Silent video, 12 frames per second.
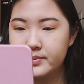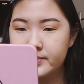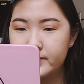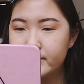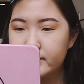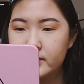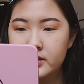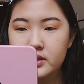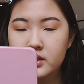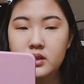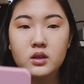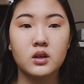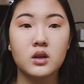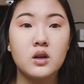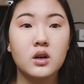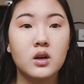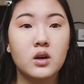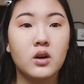
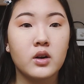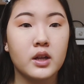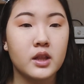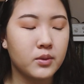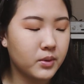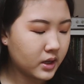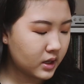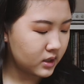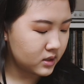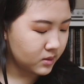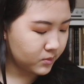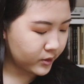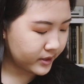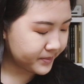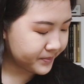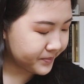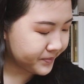Okay, I think we're getting somewhere.